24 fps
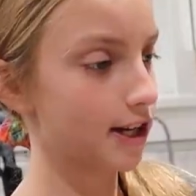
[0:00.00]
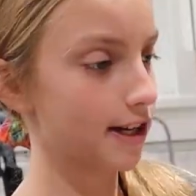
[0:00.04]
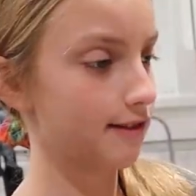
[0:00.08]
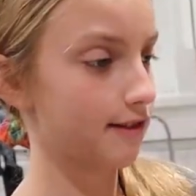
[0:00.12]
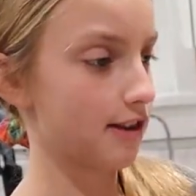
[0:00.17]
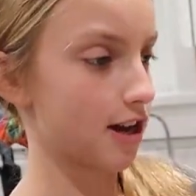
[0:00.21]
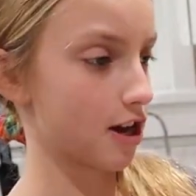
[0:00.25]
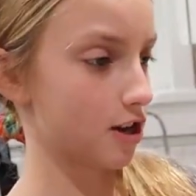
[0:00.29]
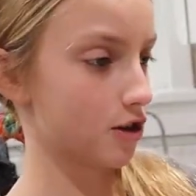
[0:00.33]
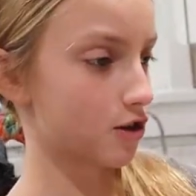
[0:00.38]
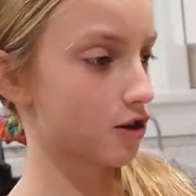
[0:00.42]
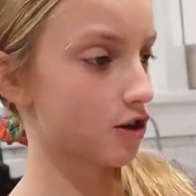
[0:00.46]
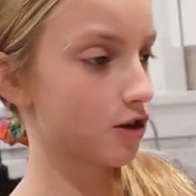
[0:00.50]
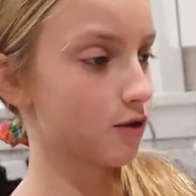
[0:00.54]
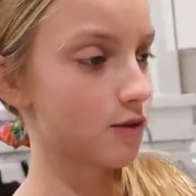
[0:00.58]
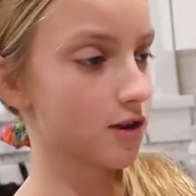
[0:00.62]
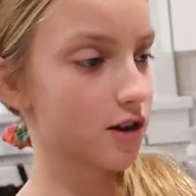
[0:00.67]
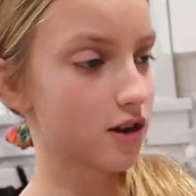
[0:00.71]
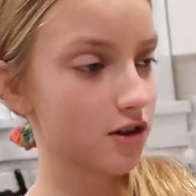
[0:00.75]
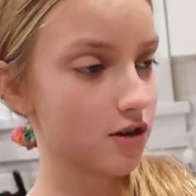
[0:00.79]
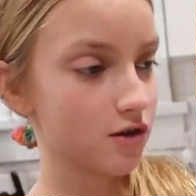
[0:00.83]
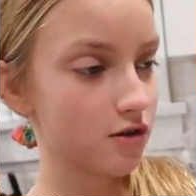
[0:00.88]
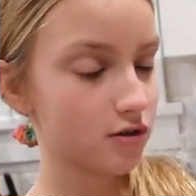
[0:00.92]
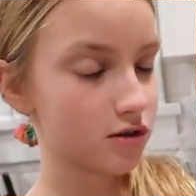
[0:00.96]
we have extra, we
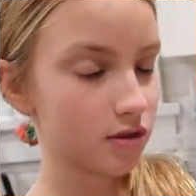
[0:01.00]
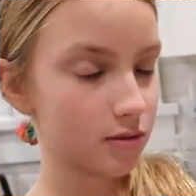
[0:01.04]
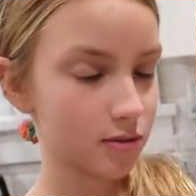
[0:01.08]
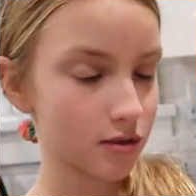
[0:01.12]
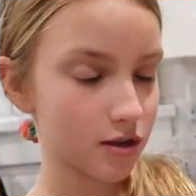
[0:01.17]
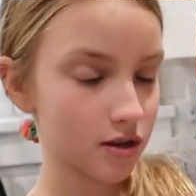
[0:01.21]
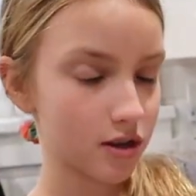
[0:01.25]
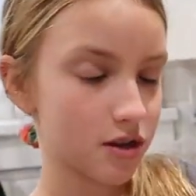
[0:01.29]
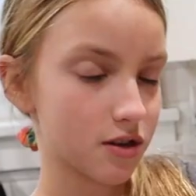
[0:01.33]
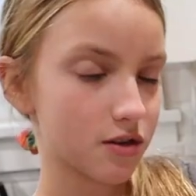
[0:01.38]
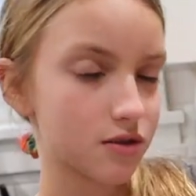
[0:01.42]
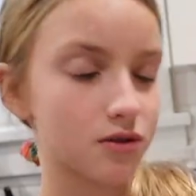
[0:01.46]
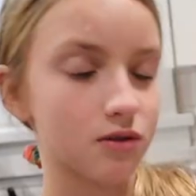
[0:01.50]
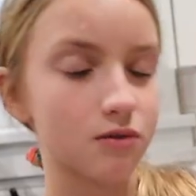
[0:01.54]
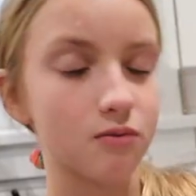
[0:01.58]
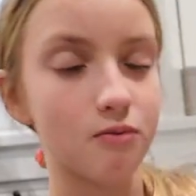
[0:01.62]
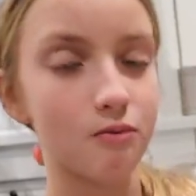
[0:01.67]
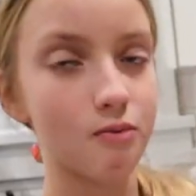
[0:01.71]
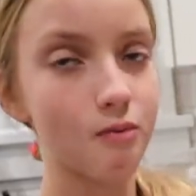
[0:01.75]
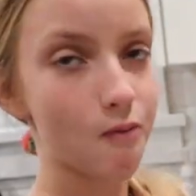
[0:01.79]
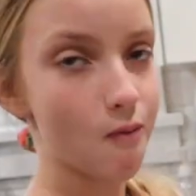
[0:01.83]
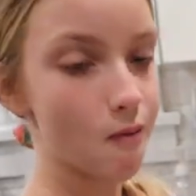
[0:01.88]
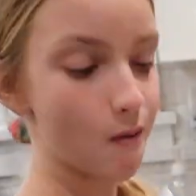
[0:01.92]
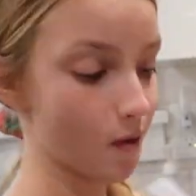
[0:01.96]
could use some of this.
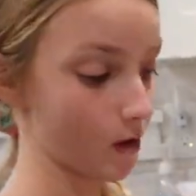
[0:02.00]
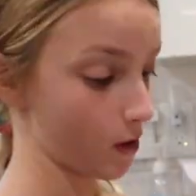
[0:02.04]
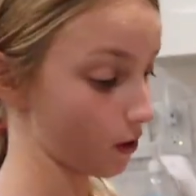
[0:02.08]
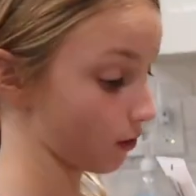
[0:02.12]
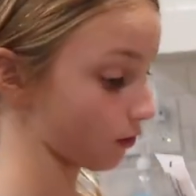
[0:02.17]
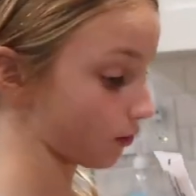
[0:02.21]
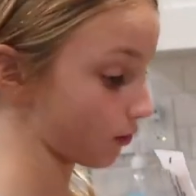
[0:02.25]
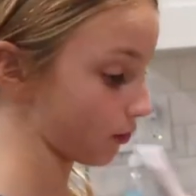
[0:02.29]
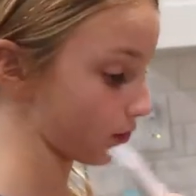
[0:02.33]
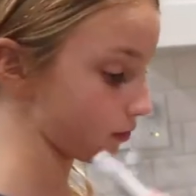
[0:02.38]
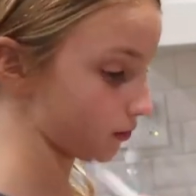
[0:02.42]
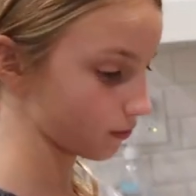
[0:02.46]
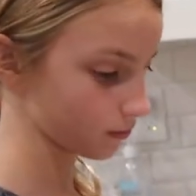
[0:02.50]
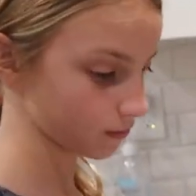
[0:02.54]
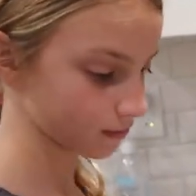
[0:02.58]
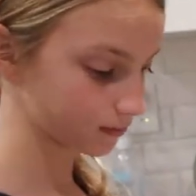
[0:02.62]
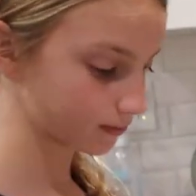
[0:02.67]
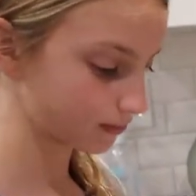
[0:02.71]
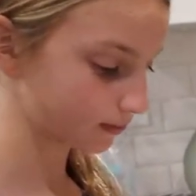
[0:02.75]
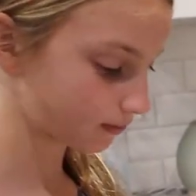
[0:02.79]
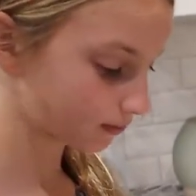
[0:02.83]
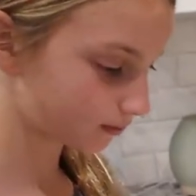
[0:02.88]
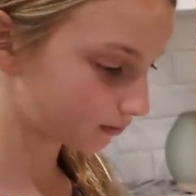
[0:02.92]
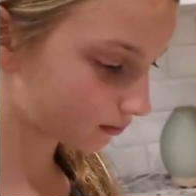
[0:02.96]

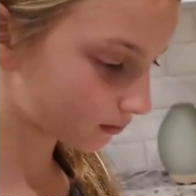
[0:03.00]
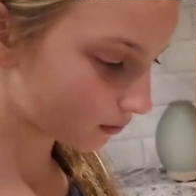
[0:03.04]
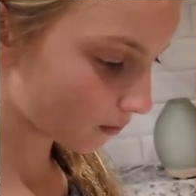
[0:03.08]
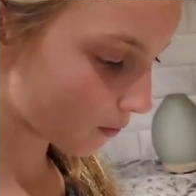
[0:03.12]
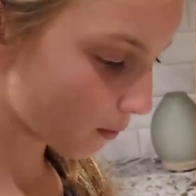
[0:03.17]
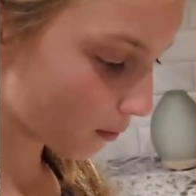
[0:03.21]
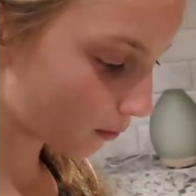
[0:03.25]
It's true.